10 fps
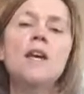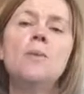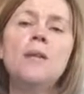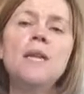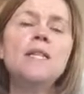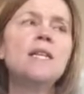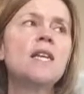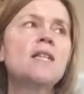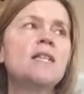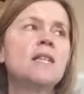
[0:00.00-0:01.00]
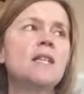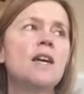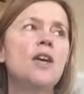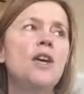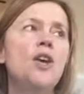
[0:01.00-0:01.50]
We need to
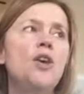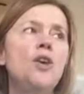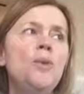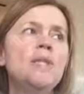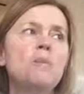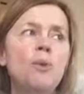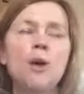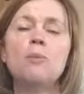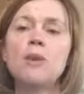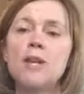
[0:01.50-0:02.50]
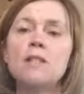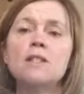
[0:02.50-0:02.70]
consider who is appropriate